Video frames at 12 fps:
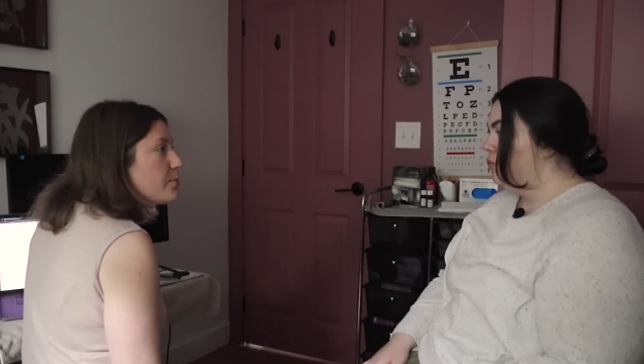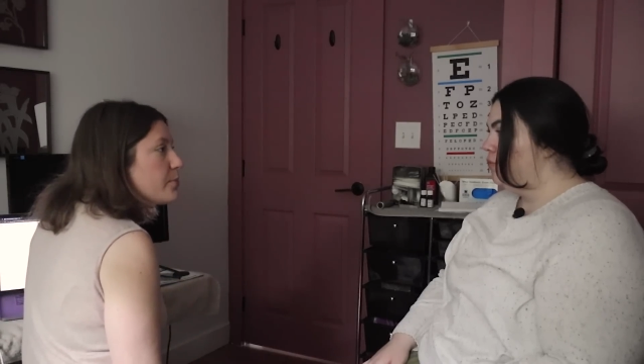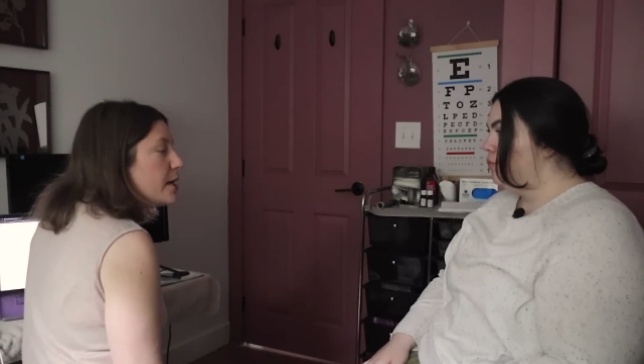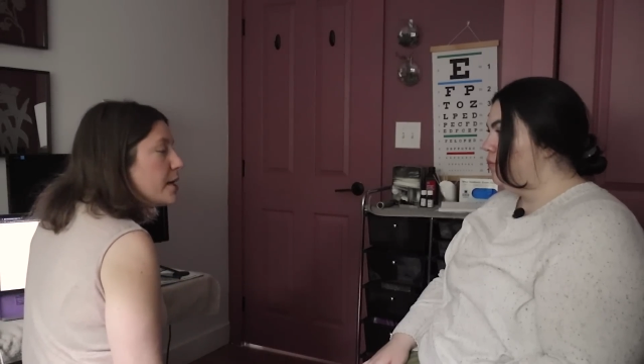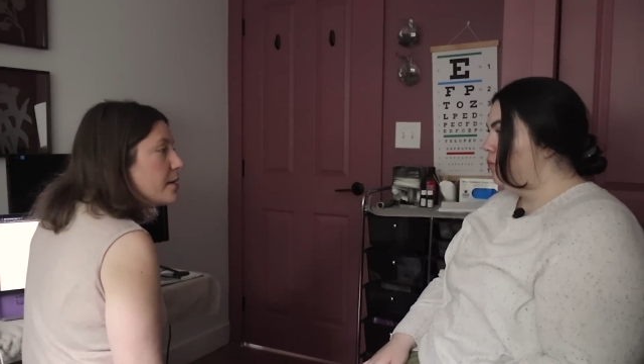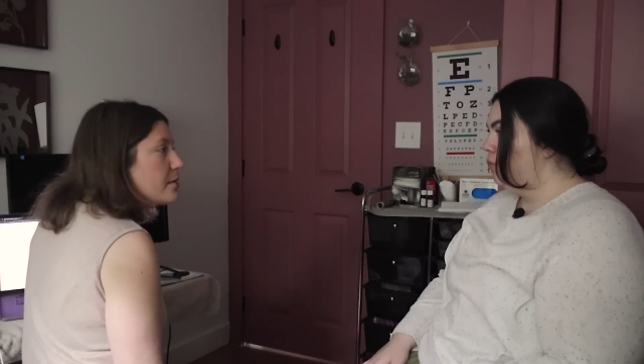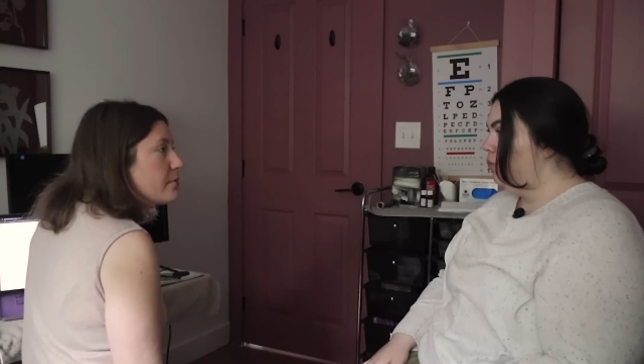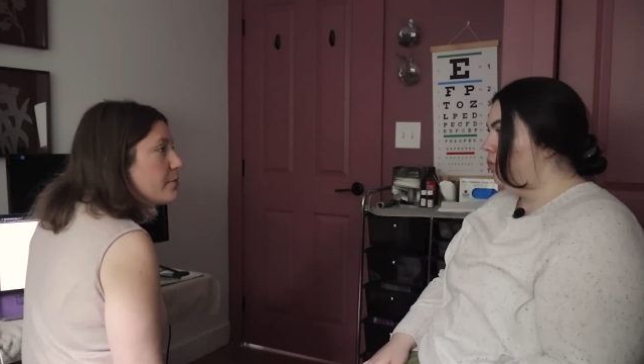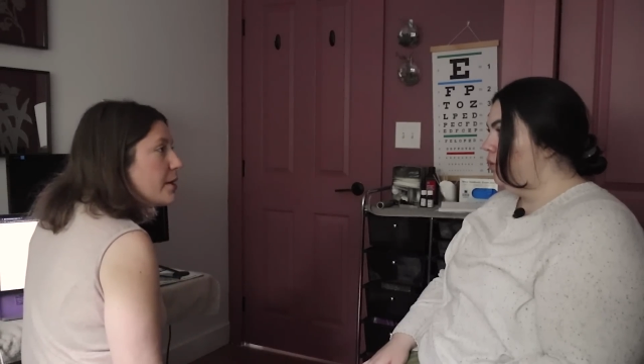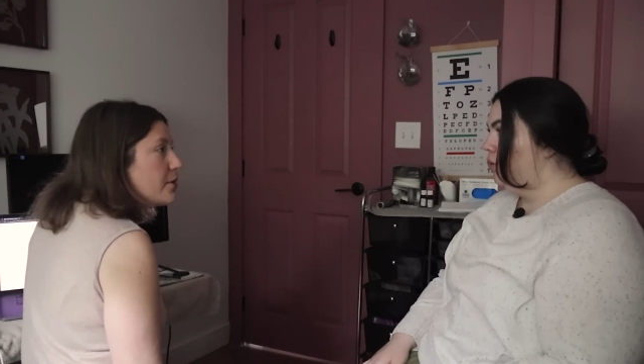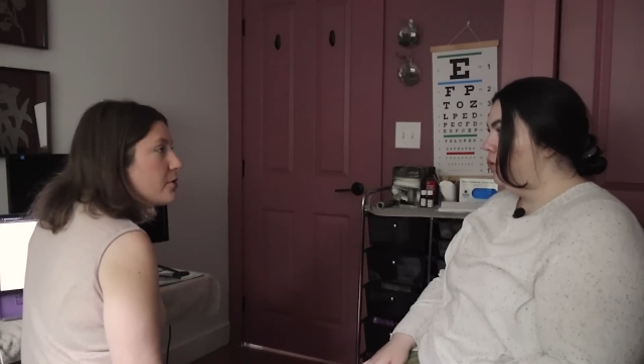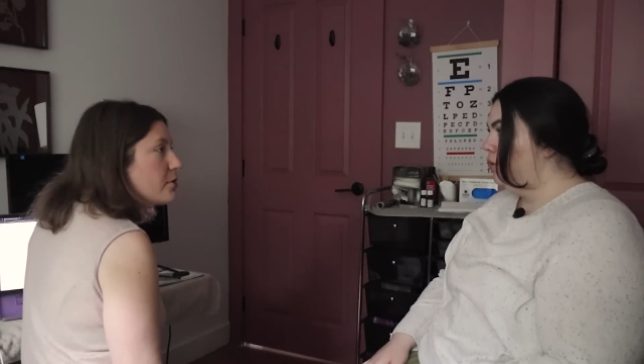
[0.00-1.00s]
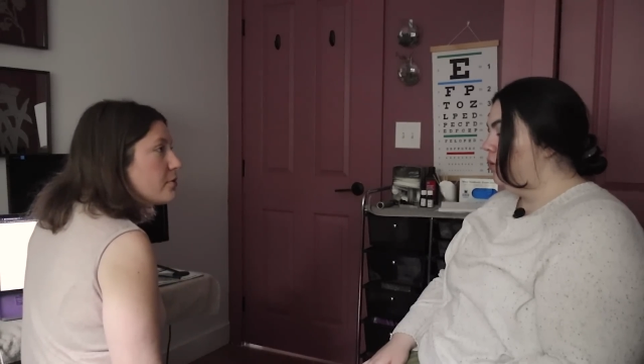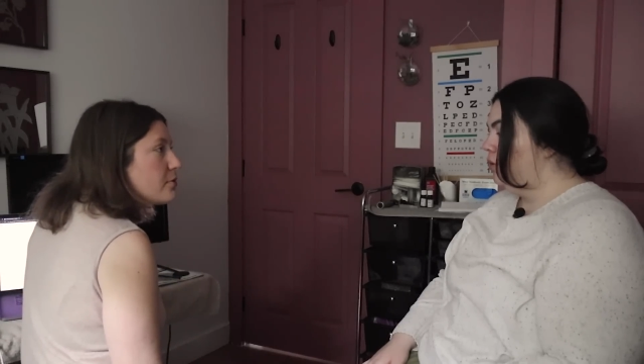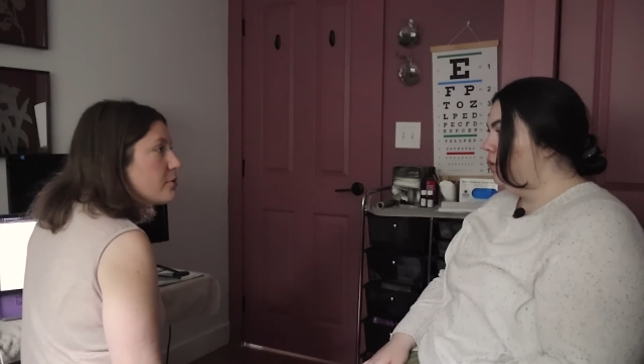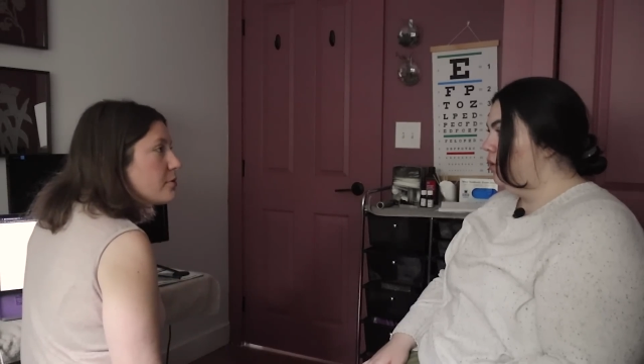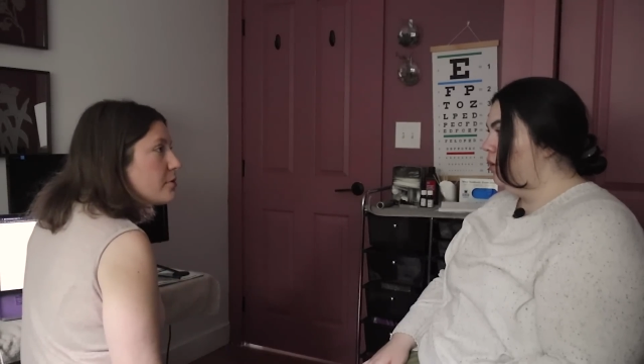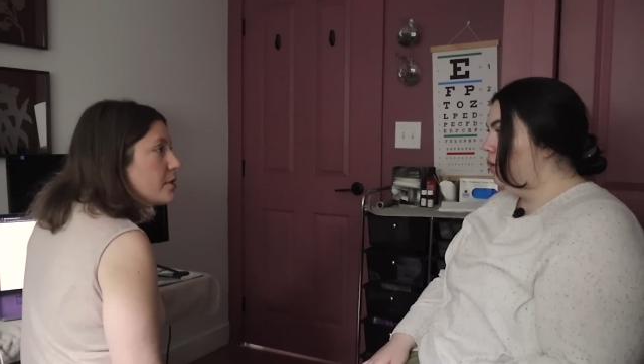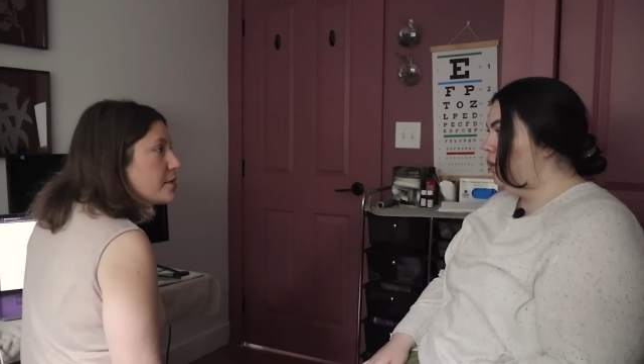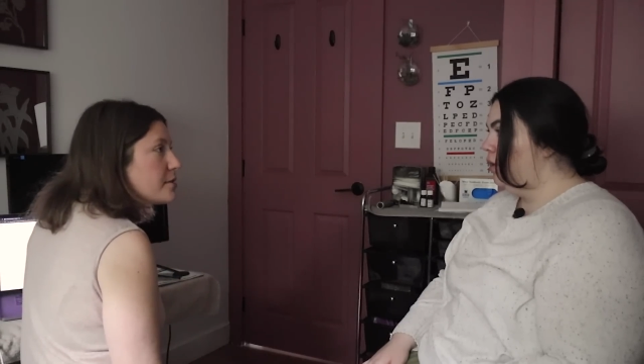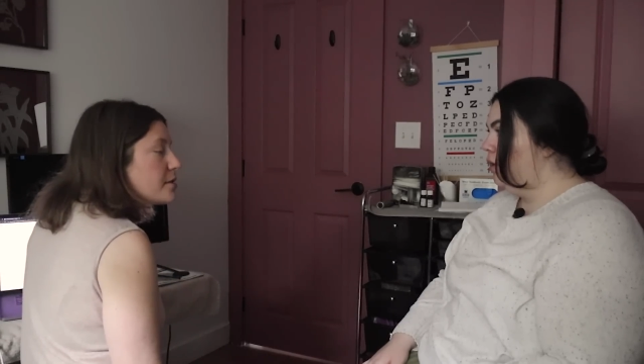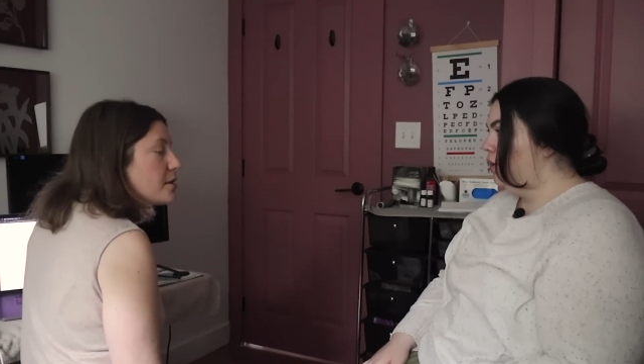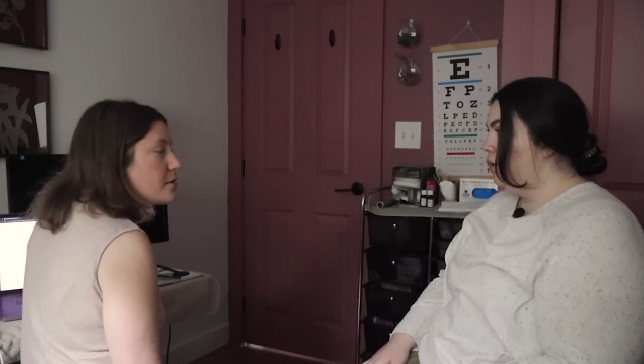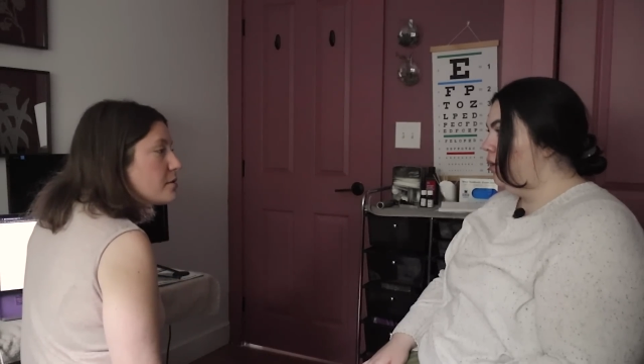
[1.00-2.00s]
pain better, less
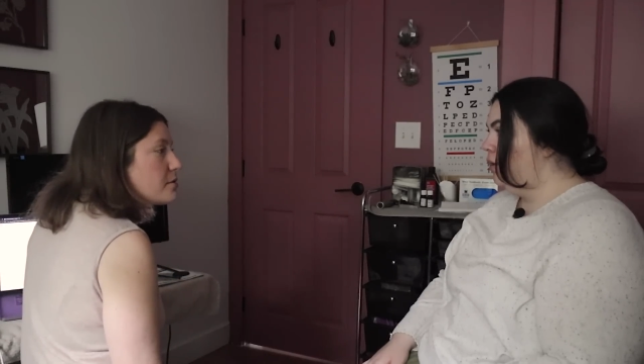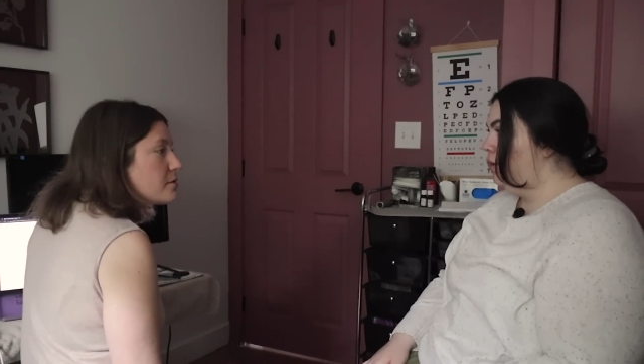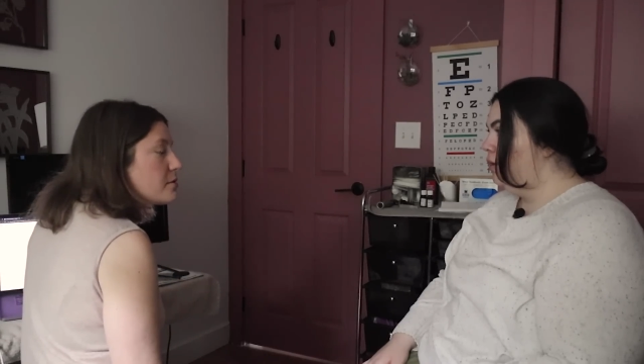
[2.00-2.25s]
intense?